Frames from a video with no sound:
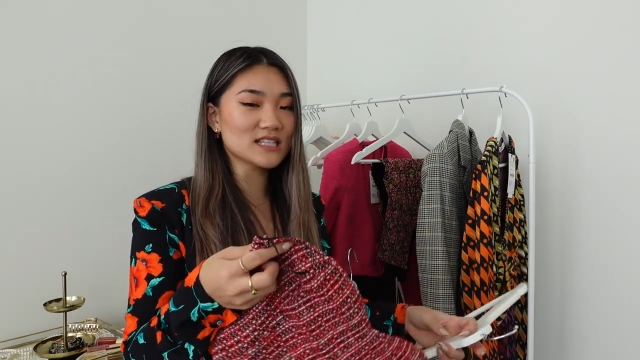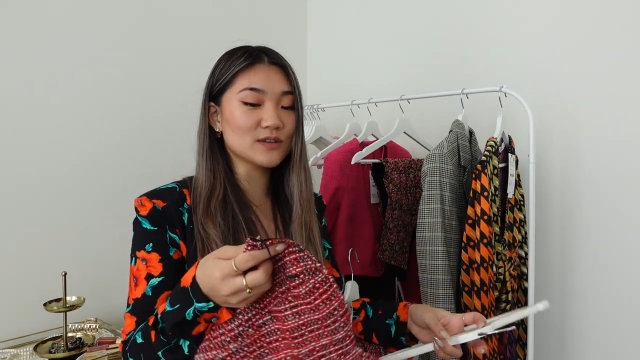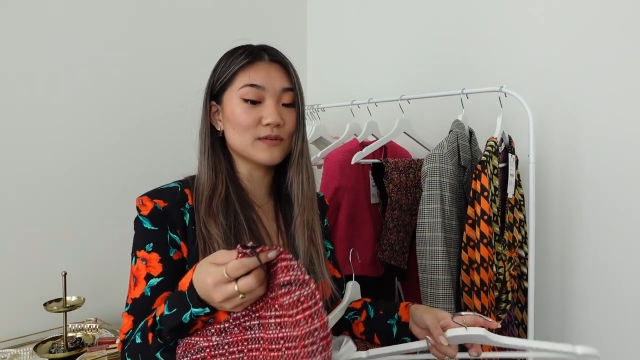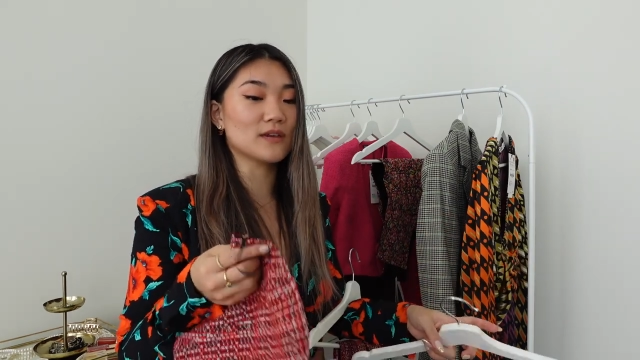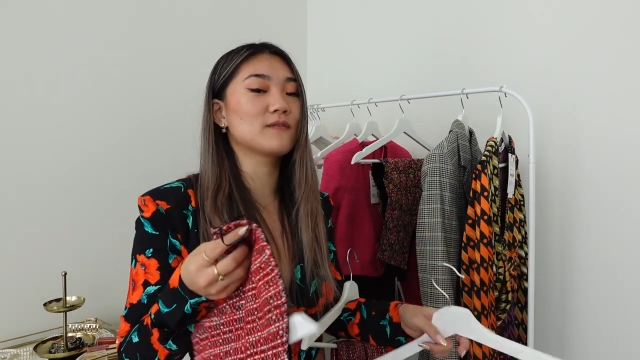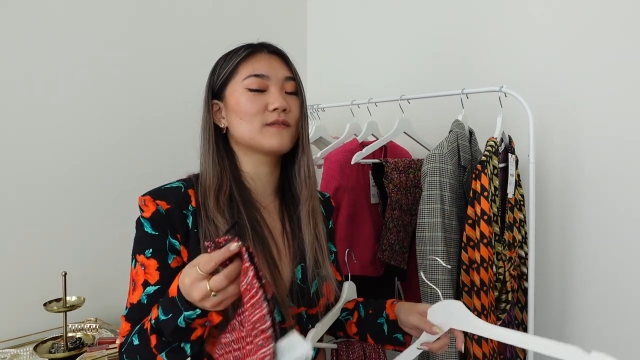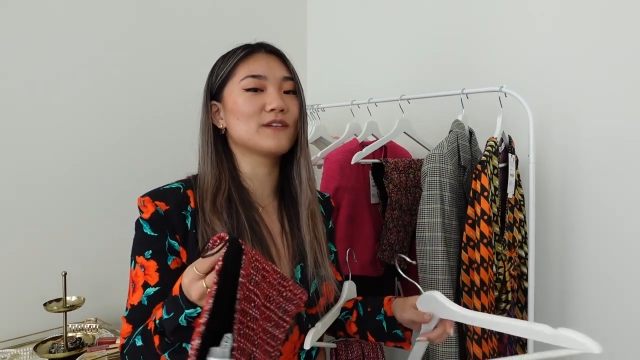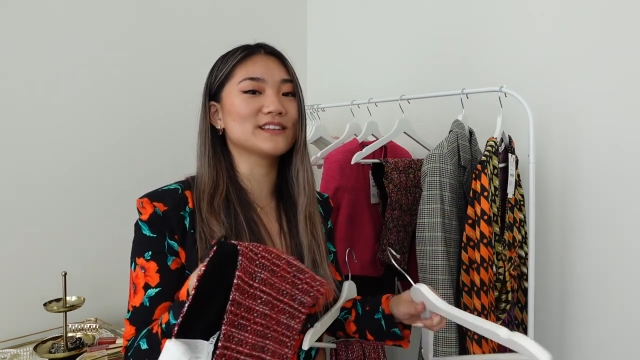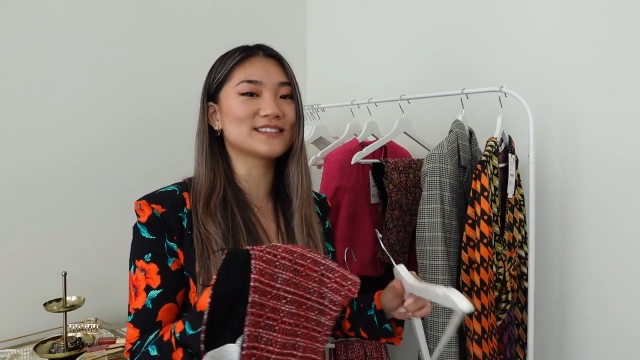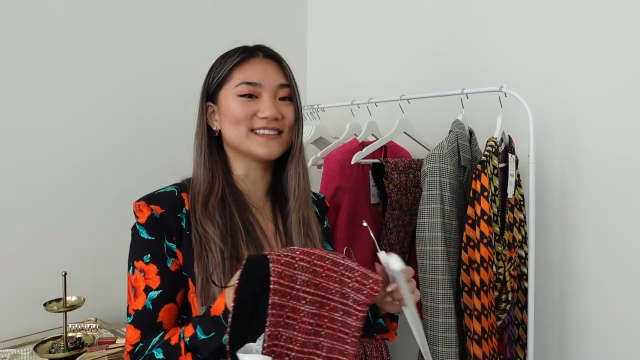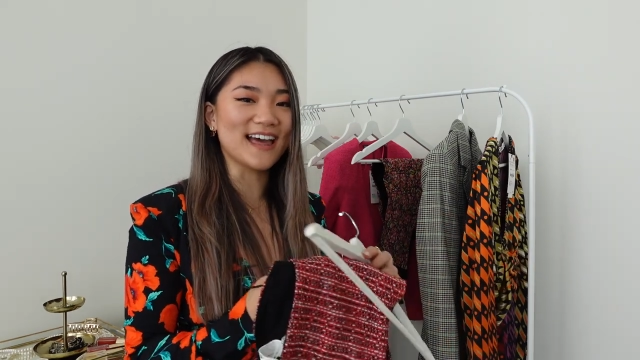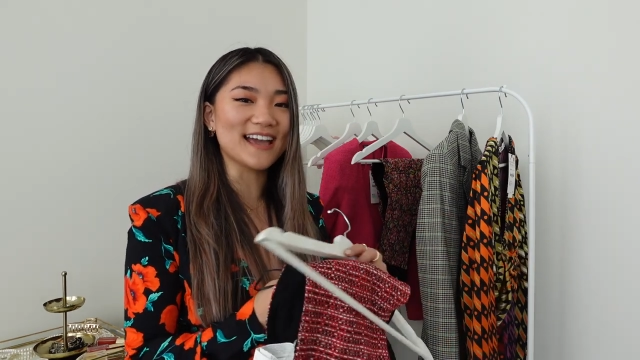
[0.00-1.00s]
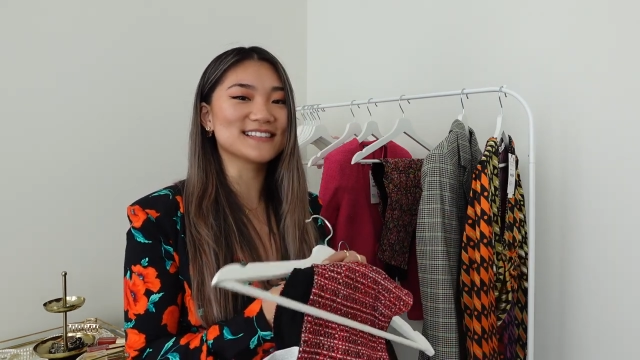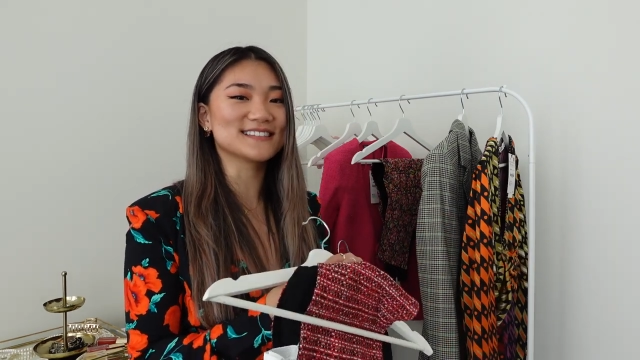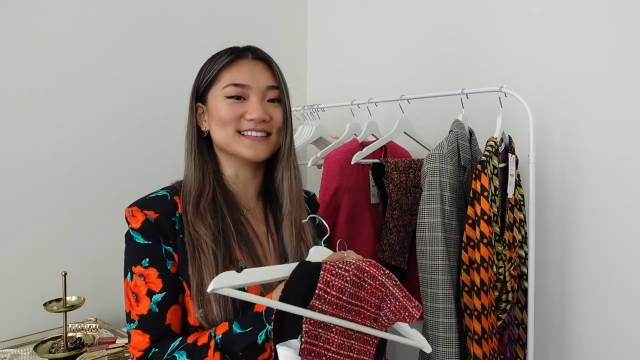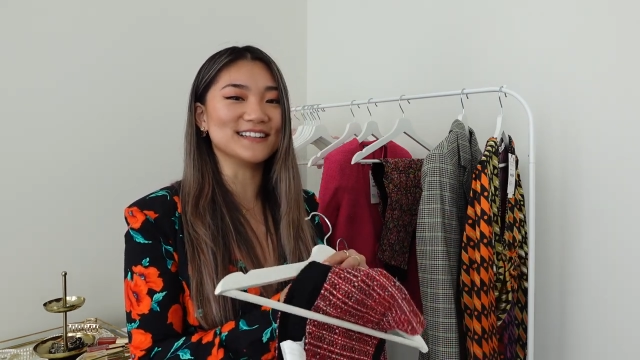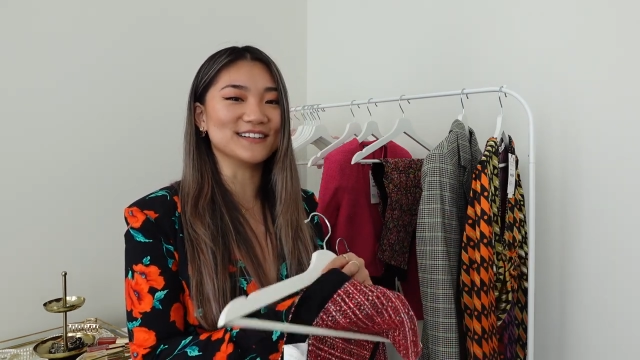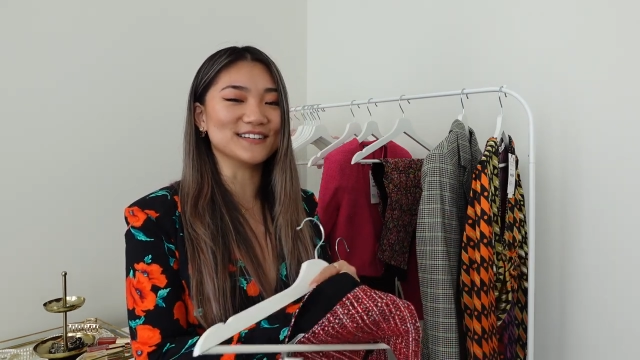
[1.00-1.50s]
if it fits
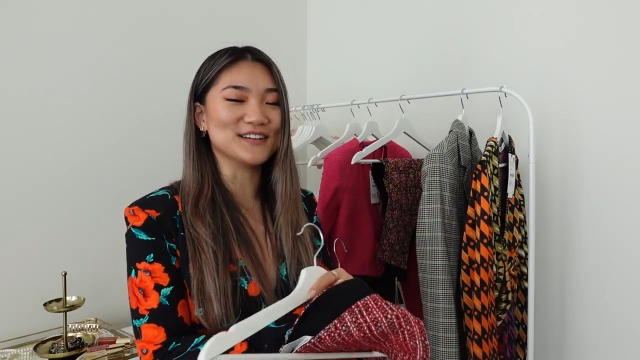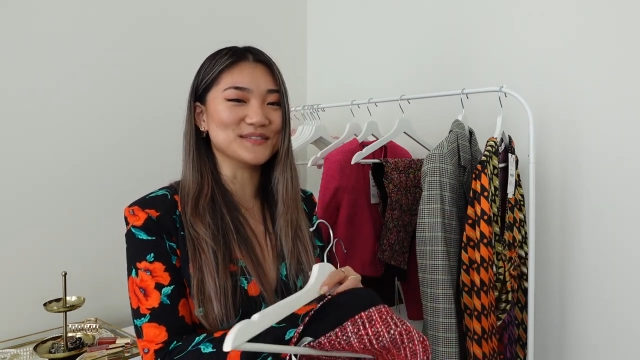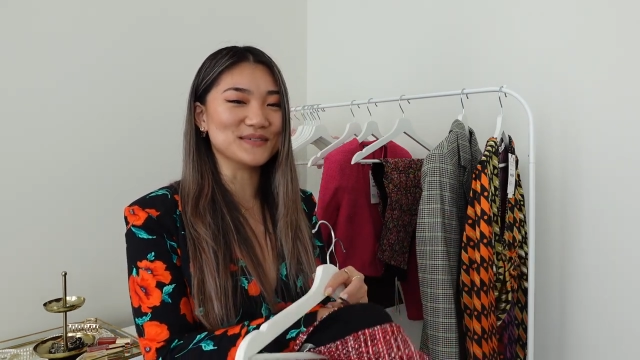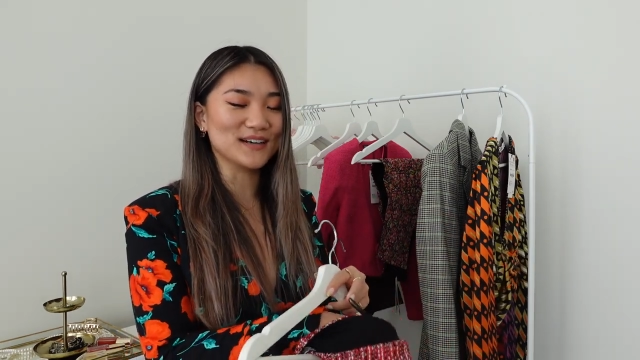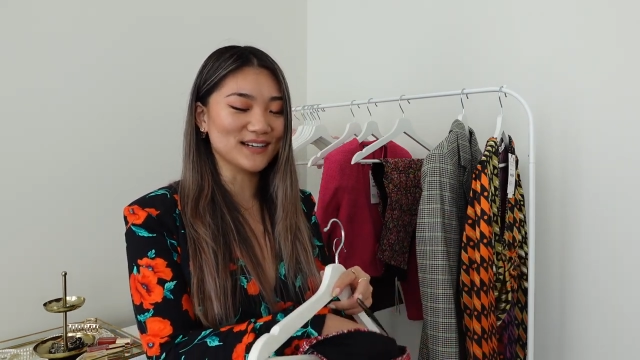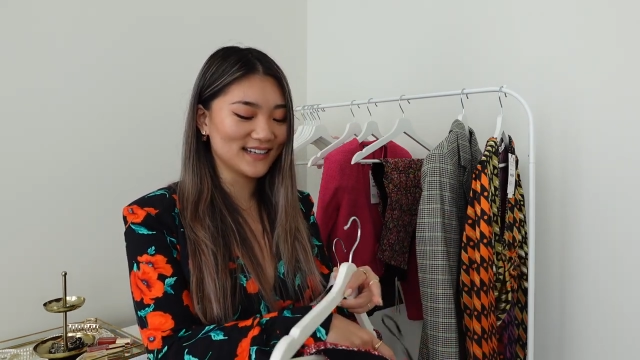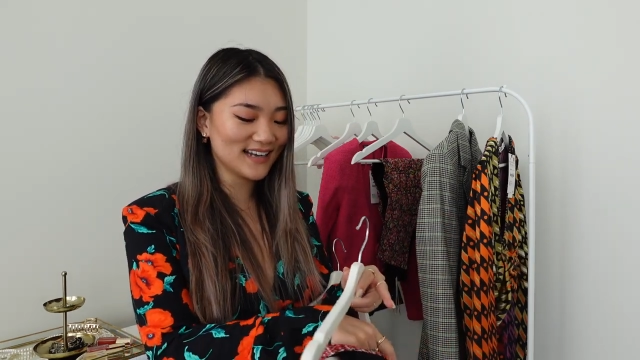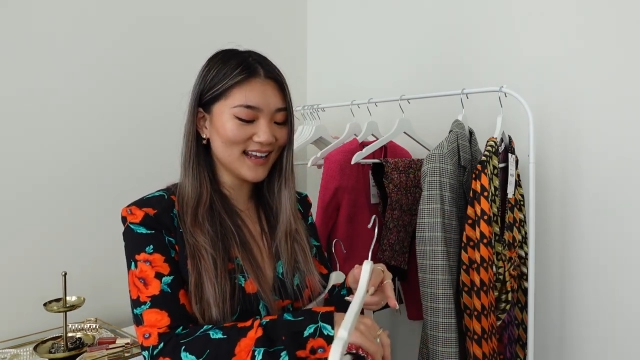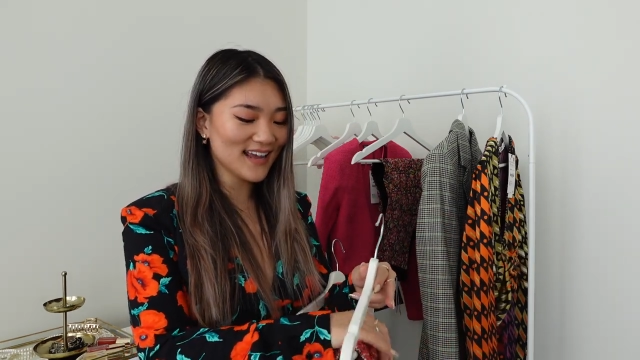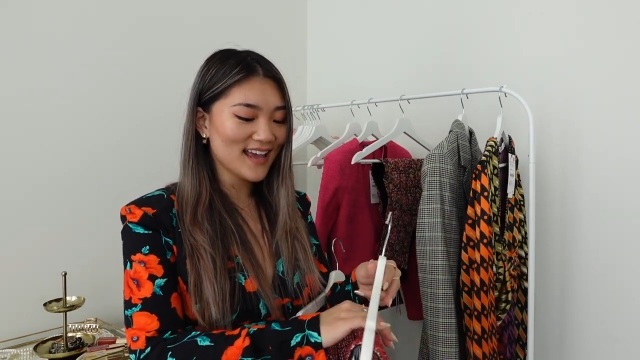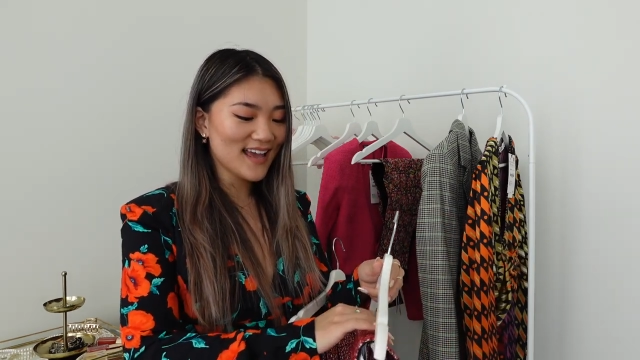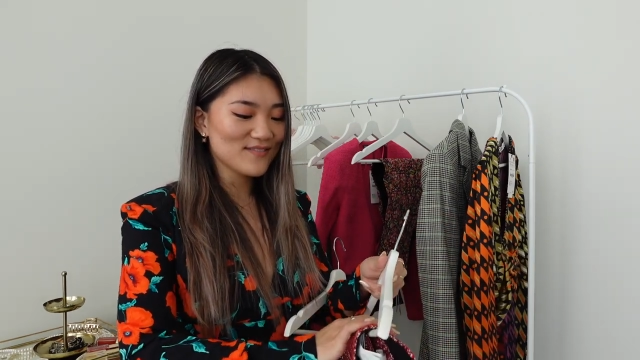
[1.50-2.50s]
nicely on your body,